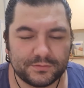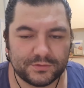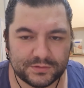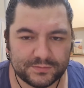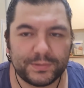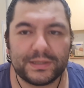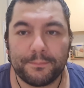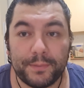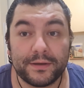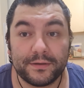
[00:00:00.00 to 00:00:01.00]
just being
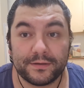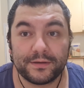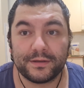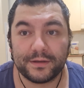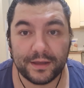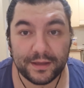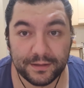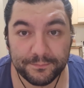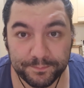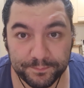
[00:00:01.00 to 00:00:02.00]
abundant in
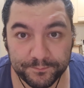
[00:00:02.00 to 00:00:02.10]
what